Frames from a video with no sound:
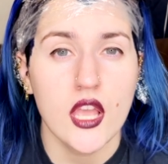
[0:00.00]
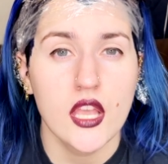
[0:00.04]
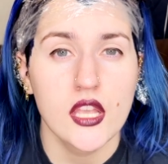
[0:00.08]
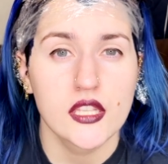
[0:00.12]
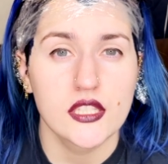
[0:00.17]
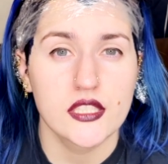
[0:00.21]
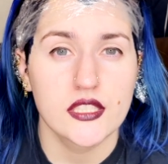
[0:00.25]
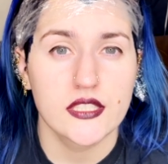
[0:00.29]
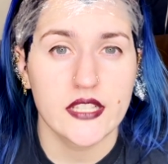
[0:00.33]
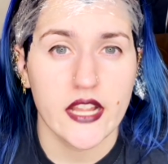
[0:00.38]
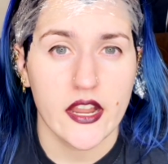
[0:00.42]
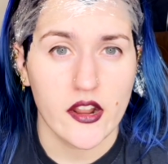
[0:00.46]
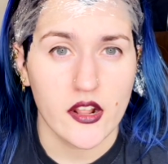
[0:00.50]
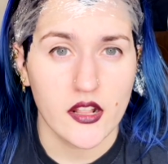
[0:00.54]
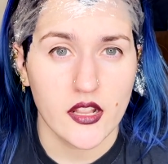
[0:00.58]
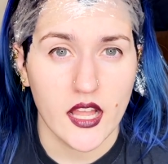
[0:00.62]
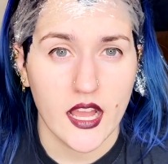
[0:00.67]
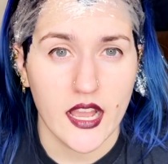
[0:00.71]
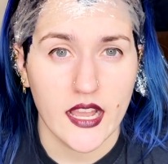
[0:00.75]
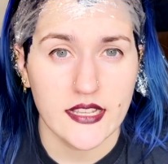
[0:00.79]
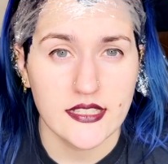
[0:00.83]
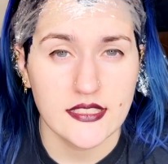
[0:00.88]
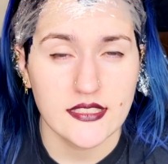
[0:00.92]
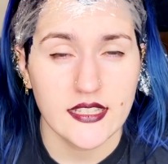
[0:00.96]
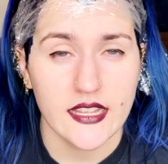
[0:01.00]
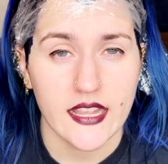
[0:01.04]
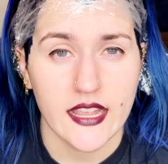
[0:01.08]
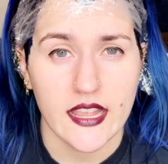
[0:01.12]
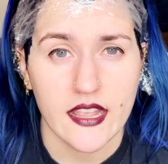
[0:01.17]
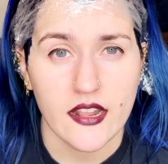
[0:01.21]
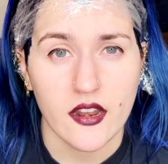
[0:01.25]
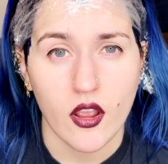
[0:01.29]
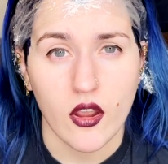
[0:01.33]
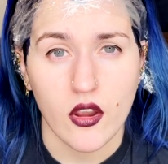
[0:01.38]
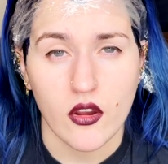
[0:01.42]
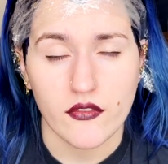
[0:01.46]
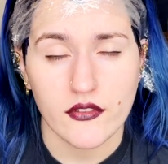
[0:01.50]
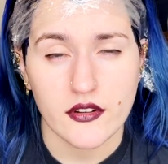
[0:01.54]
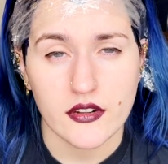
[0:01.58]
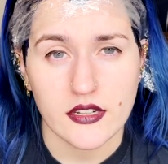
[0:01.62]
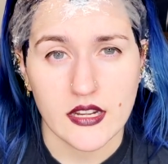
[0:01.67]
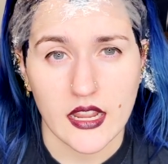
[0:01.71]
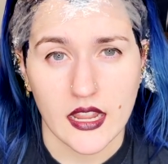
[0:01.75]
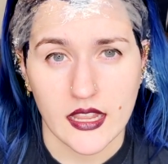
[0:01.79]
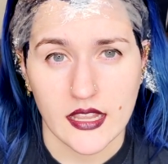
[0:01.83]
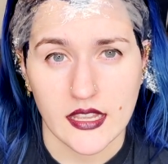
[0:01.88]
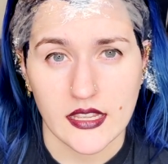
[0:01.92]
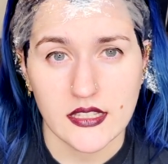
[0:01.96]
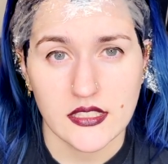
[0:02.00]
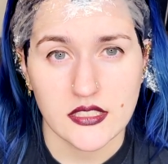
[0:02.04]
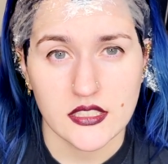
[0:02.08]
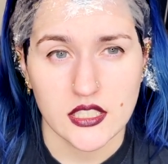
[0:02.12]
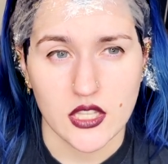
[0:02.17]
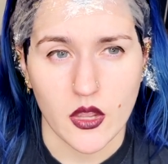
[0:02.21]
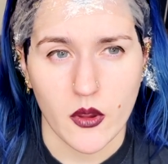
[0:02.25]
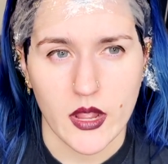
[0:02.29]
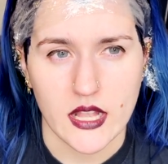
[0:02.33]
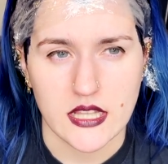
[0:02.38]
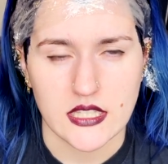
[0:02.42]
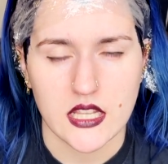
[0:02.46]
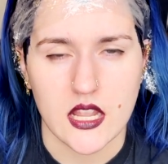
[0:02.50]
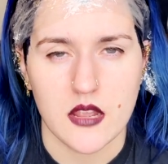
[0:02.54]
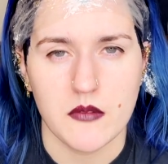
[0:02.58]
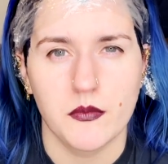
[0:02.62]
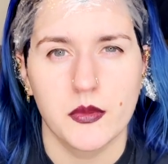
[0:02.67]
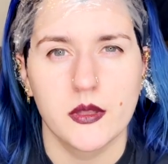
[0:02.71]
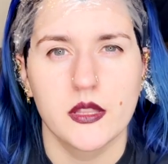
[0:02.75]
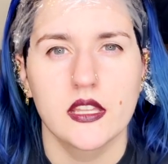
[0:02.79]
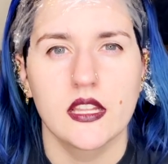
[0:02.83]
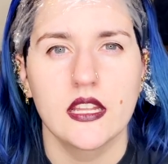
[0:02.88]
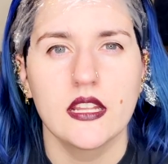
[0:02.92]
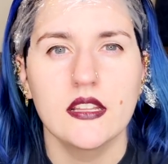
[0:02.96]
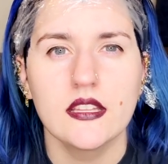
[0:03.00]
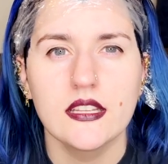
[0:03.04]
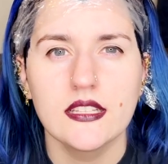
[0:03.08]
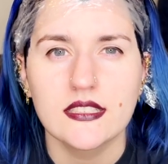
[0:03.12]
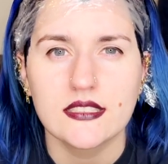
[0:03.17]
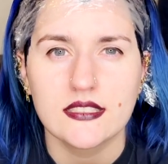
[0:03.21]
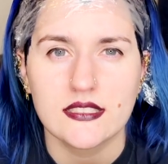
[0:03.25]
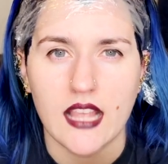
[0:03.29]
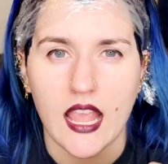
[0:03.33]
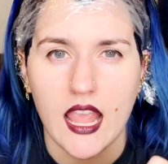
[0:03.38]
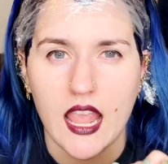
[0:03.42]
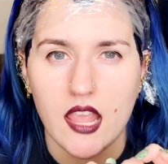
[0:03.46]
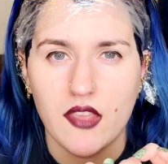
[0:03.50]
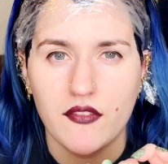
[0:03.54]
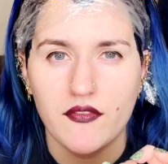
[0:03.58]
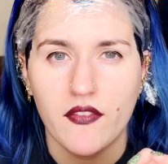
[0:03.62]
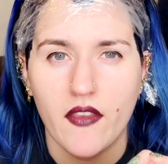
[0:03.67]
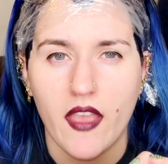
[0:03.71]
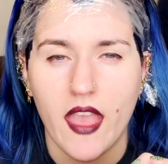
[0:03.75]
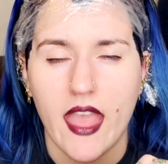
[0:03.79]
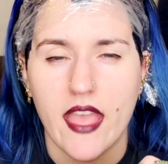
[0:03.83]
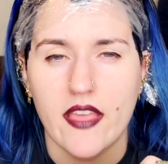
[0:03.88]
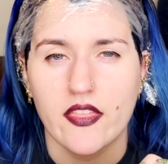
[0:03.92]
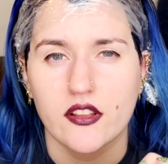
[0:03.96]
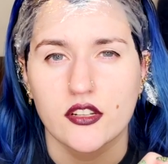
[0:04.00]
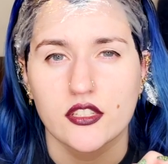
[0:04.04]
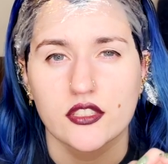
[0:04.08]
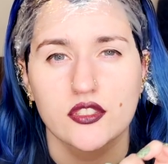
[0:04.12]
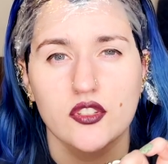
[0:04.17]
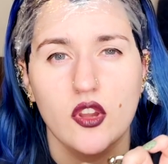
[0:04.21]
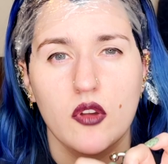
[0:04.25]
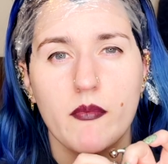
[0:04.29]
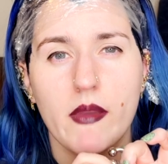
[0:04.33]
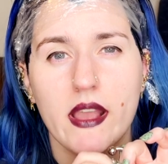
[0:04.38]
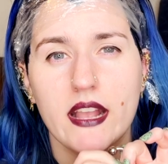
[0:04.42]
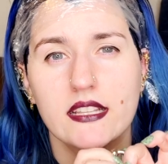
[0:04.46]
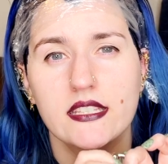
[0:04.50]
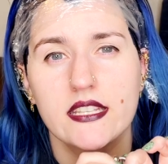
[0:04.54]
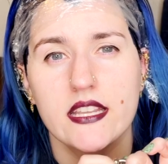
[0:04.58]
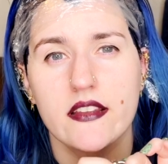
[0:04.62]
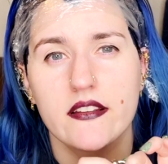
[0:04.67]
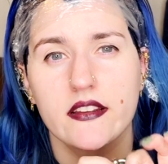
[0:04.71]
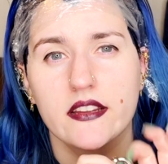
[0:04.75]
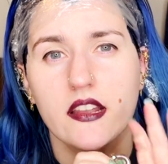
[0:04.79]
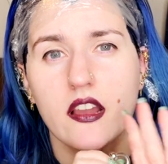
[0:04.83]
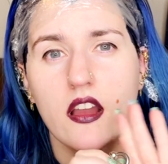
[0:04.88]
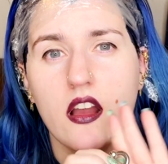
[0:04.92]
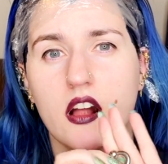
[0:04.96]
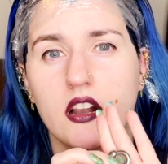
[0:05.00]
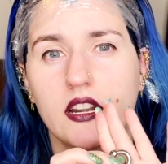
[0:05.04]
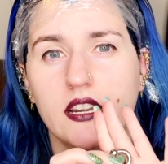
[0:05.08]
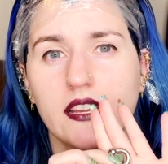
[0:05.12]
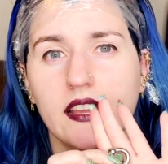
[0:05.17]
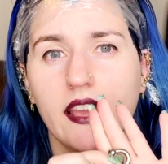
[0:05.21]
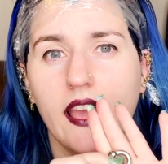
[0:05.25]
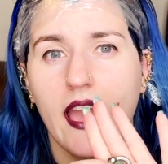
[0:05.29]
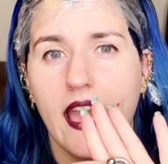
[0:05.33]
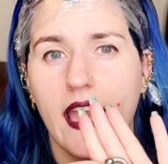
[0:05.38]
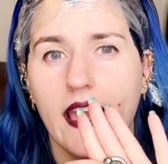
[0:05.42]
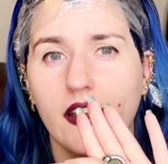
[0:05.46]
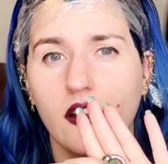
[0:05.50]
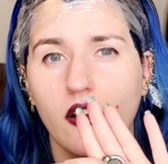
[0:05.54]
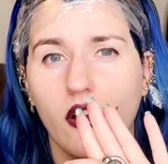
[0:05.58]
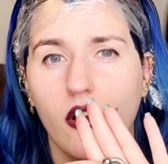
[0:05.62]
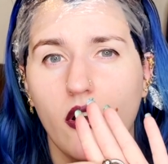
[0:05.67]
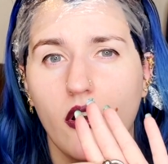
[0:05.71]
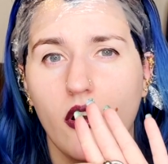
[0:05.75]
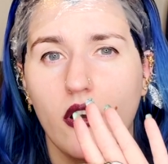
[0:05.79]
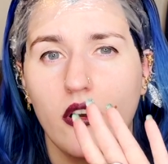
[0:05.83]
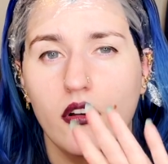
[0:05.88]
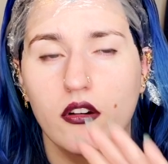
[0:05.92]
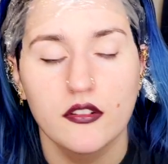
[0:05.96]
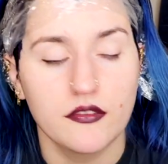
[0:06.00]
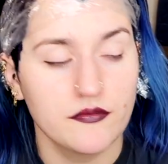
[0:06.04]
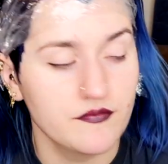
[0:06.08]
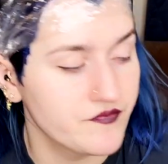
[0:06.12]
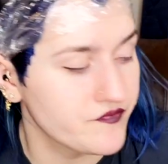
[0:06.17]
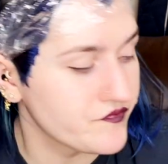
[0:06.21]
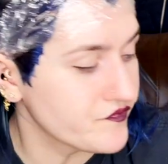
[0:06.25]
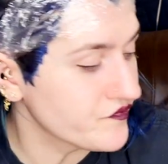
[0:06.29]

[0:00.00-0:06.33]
sterilized it overnight so it's completely safe and there's no bacteria on it at all.